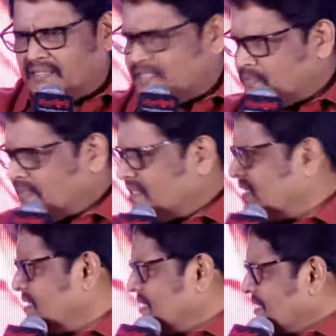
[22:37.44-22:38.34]
his
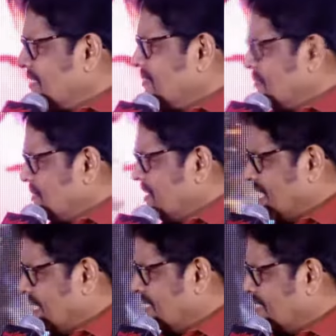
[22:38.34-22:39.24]
mother,
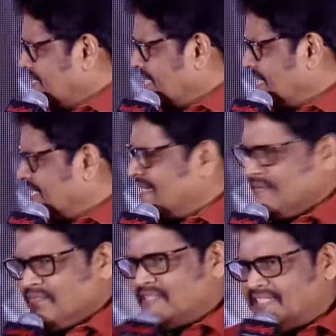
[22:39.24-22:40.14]

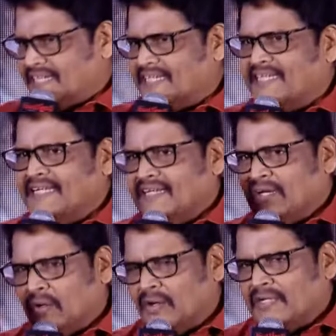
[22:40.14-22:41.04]
Vijay.
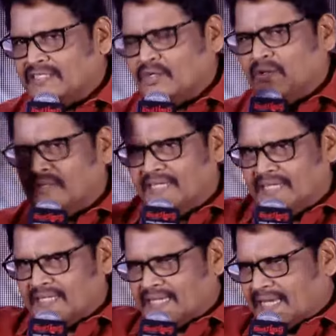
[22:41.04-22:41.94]
So
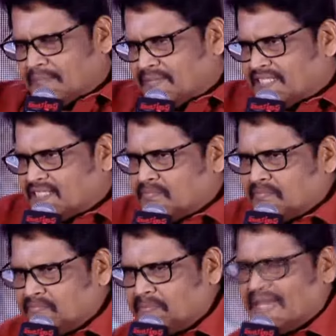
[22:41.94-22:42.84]
he kept his
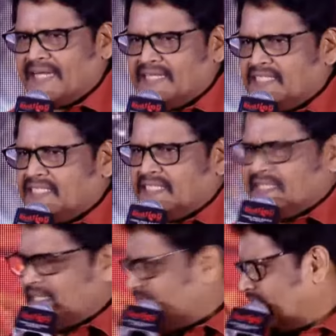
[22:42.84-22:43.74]
parents
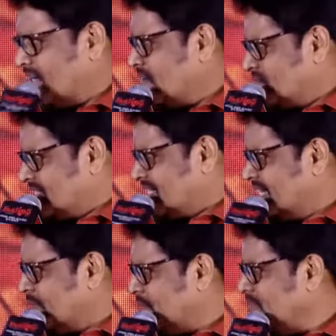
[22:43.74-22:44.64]
in front of his
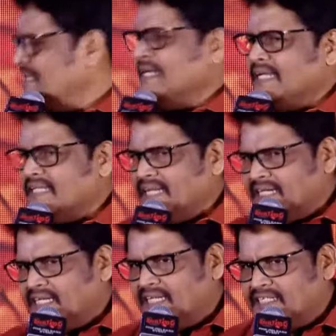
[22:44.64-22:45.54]
name.
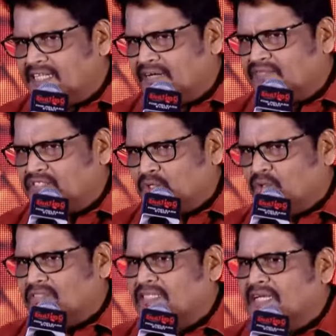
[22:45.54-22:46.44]
That itself
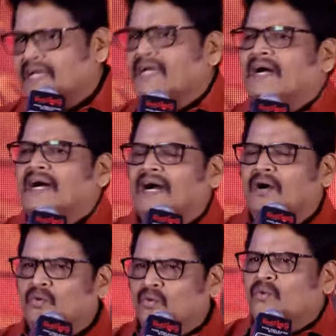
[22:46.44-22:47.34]
shows
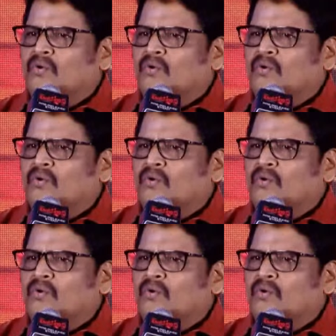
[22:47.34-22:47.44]
how